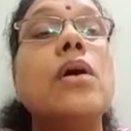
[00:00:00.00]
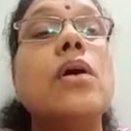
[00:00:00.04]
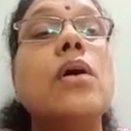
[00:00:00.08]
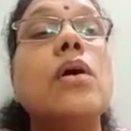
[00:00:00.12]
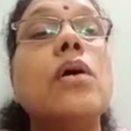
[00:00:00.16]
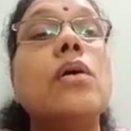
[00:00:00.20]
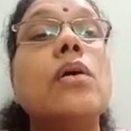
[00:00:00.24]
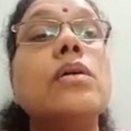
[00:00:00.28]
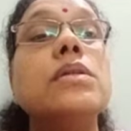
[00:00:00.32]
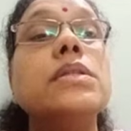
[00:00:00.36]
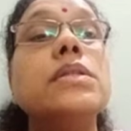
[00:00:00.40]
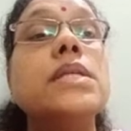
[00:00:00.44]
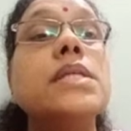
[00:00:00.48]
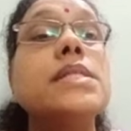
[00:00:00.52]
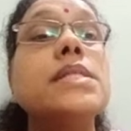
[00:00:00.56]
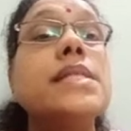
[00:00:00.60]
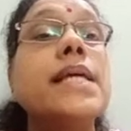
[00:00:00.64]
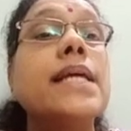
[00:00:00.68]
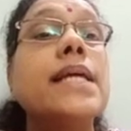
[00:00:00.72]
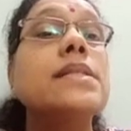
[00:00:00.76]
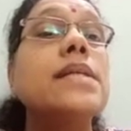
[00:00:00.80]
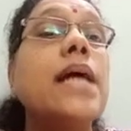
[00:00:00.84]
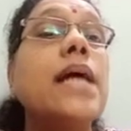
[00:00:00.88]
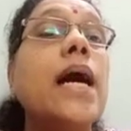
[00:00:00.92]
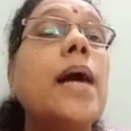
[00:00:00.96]
All these
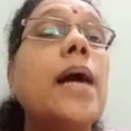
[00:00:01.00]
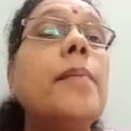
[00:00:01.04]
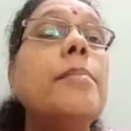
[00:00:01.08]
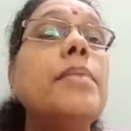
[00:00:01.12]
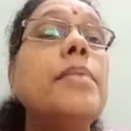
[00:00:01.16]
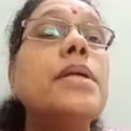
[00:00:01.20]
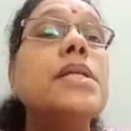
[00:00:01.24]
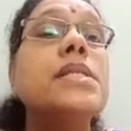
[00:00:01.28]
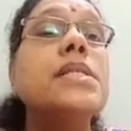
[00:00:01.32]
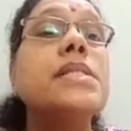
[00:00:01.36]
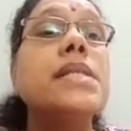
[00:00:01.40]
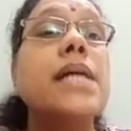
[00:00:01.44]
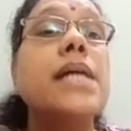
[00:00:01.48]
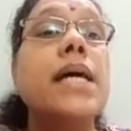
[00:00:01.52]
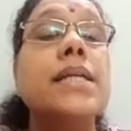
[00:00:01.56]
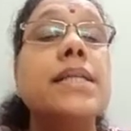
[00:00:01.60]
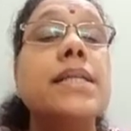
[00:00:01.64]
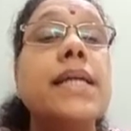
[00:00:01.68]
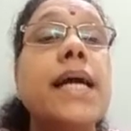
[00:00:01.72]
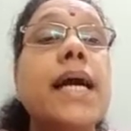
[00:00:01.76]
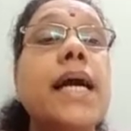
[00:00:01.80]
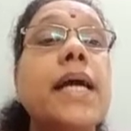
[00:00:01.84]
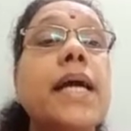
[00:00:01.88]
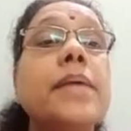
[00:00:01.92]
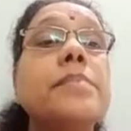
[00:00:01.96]
examples are
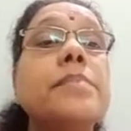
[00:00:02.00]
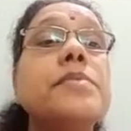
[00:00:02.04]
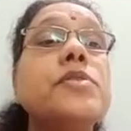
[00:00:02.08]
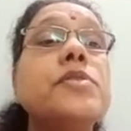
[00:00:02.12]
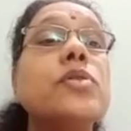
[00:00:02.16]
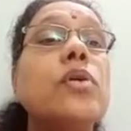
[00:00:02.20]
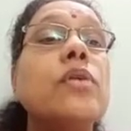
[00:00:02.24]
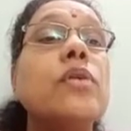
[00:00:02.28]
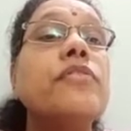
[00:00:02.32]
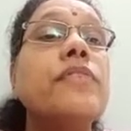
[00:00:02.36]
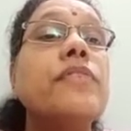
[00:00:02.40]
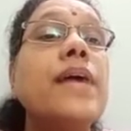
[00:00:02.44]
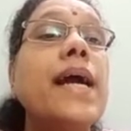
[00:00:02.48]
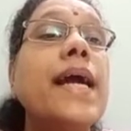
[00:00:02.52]
types of